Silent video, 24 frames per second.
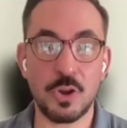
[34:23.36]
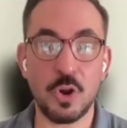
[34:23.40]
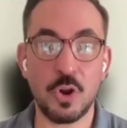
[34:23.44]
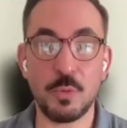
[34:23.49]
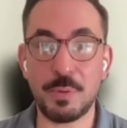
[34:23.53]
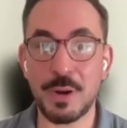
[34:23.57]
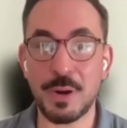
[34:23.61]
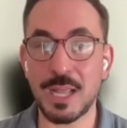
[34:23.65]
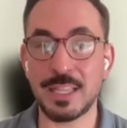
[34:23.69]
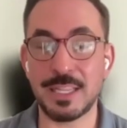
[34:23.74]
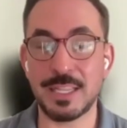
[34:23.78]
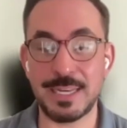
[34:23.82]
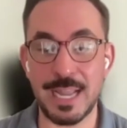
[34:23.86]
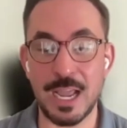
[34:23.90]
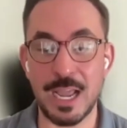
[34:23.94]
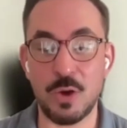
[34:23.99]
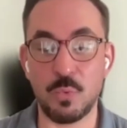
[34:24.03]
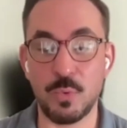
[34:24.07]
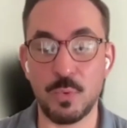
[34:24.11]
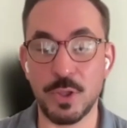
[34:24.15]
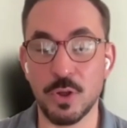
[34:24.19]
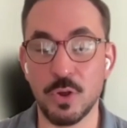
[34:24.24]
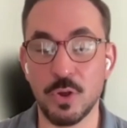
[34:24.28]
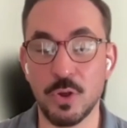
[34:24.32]

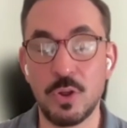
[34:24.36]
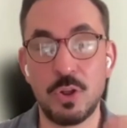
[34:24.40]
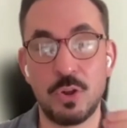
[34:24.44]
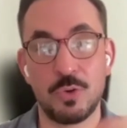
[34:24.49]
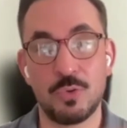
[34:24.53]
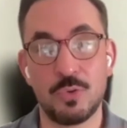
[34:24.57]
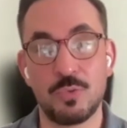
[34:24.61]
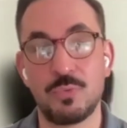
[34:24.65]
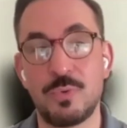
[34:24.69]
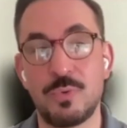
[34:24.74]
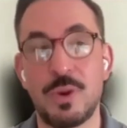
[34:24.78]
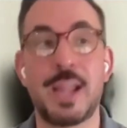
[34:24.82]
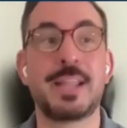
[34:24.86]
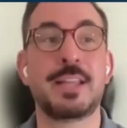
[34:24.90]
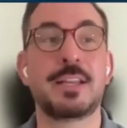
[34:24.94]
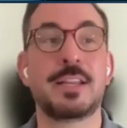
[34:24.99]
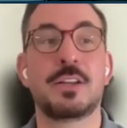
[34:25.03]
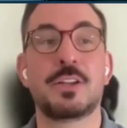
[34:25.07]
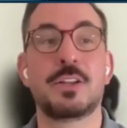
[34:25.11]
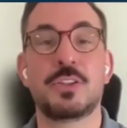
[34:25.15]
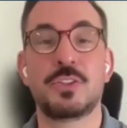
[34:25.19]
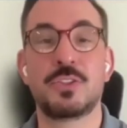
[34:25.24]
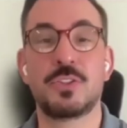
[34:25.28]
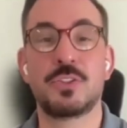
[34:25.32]
Copilot now will
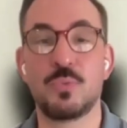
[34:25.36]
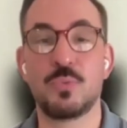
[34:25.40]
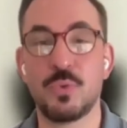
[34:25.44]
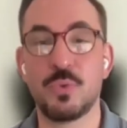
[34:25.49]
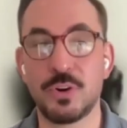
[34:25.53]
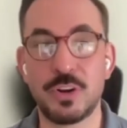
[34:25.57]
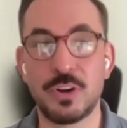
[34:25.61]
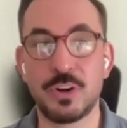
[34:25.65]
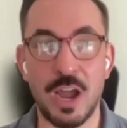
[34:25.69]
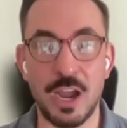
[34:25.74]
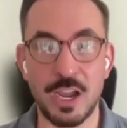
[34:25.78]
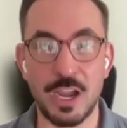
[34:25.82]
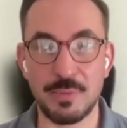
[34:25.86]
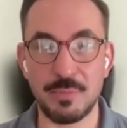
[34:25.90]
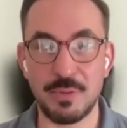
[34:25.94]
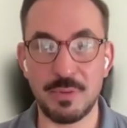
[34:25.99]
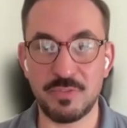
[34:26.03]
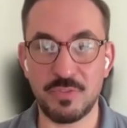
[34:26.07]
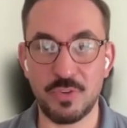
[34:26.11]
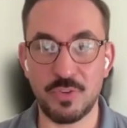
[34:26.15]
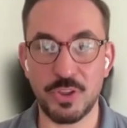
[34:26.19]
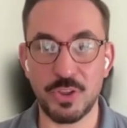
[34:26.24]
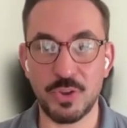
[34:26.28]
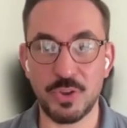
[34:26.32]
write the Word
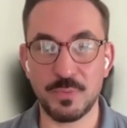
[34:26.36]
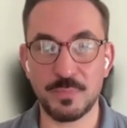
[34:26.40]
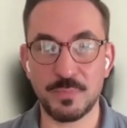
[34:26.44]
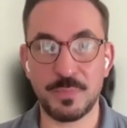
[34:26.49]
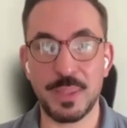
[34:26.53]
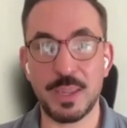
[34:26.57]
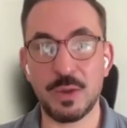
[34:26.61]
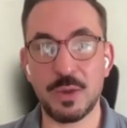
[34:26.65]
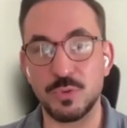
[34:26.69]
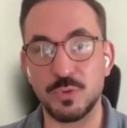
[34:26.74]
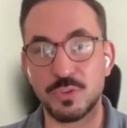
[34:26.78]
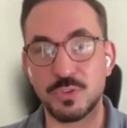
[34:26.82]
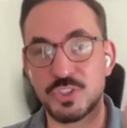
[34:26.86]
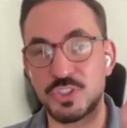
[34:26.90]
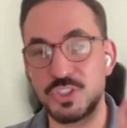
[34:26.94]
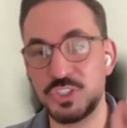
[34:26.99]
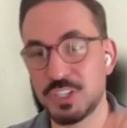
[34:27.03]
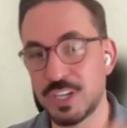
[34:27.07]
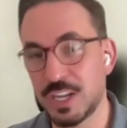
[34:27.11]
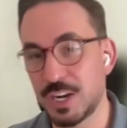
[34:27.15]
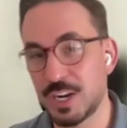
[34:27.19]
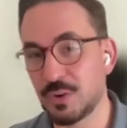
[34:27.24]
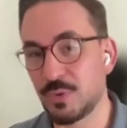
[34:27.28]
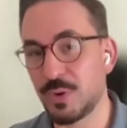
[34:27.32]
document for you. It
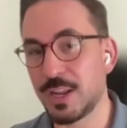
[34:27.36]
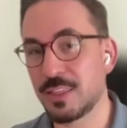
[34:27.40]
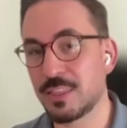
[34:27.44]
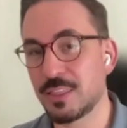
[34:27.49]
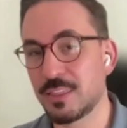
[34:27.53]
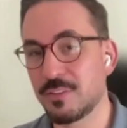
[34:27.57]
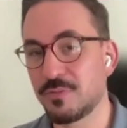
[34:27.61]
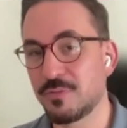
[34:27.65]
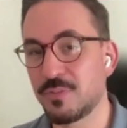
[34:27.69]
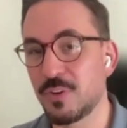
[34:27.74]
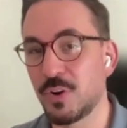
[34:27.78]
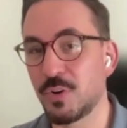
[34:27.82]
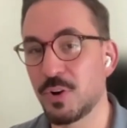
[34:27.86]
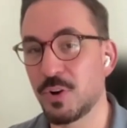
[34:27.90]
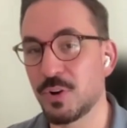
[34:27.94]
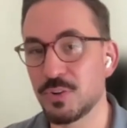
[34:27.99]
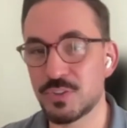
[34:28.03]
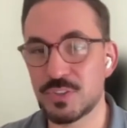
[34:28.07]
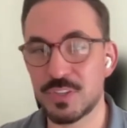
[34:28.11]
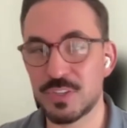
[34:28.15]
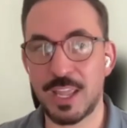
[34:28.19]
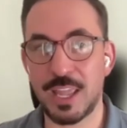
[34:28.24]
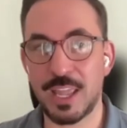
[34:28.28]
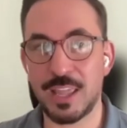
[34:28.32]
will generate the
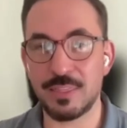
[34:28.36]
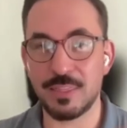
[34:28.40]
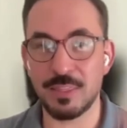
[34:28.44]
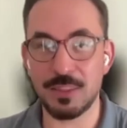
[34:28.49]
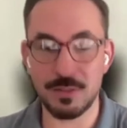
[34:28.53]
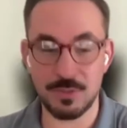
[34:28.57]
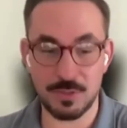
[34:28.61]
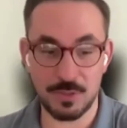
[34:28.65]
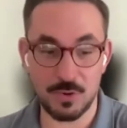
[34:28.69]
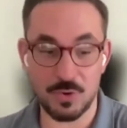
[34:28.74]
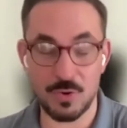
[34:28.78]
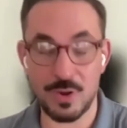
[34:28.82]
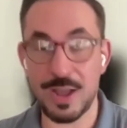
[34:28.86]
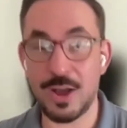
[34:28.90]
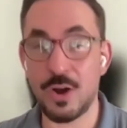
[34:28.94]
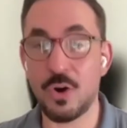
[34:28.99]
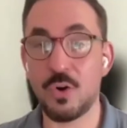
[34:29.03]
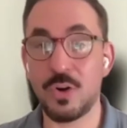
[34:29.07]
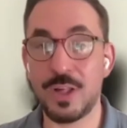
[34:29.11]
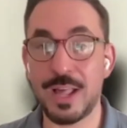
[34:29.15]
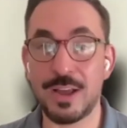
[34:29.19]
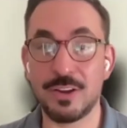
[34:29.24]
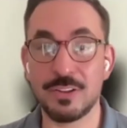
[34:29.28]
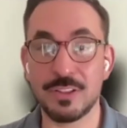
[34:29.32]
photos and the
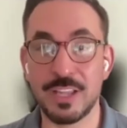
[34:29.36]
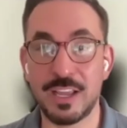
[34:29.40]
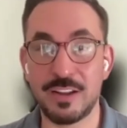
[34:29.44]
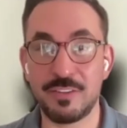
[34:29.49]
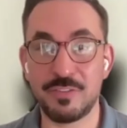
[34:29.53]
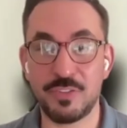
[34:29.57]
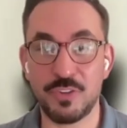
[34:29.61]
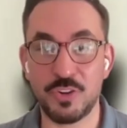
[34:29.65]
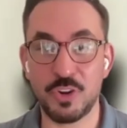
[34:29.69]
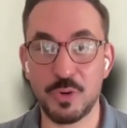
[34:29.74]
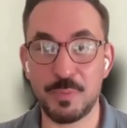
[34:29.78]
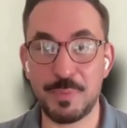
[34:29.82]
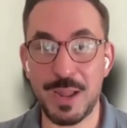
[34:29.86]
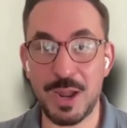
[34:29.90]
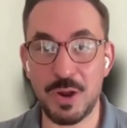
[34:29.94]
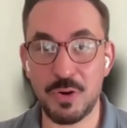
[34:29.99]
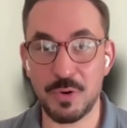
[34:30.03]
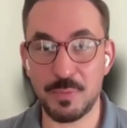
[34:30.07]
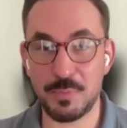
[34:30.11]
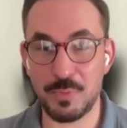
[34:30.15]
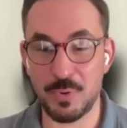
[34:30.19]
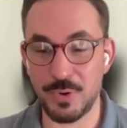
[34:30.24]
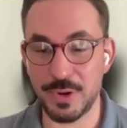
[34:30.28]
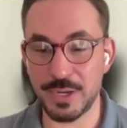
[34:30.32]
whole outline for
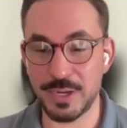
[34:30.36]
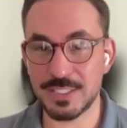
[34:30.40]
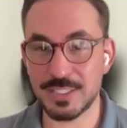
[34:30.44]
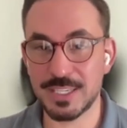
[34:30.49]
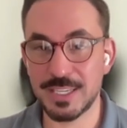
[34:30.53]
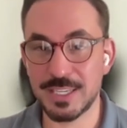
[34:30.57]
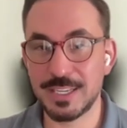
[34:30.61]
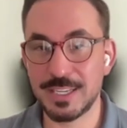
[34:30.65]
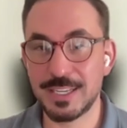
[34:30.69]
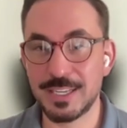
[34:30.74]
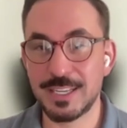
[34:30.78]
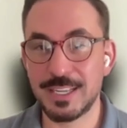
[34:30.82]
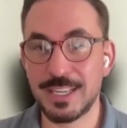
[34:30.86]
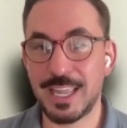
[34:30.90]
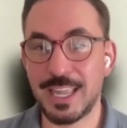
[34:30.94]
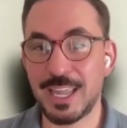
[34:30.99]
your PowerPoint.